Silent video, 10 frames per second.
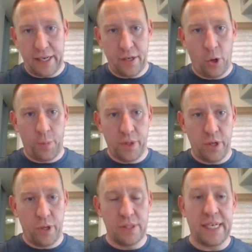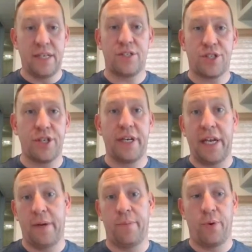I can open those, and it should
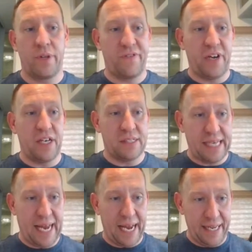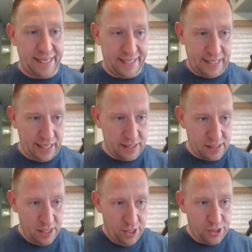import the files. And it
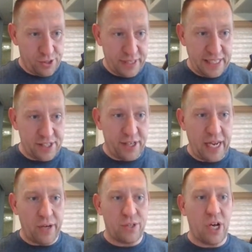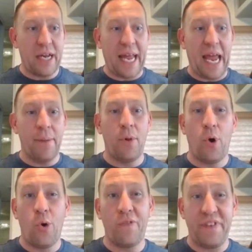does. So these are now
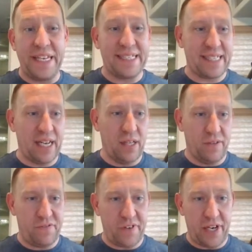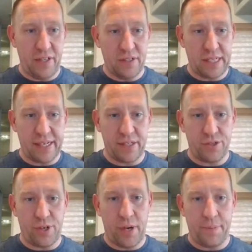.mov style of files. I
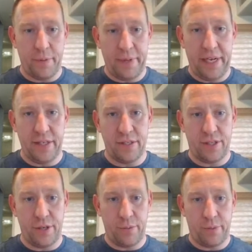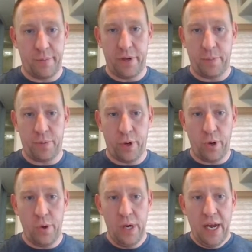can drop them into Premiere
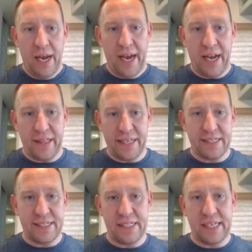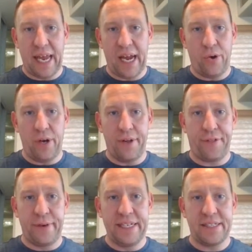Pro. And this is now a
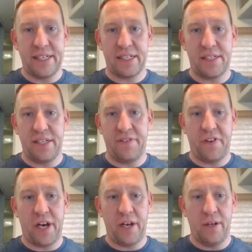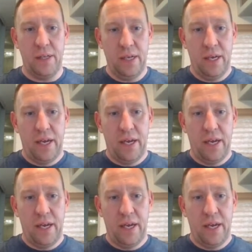360 file.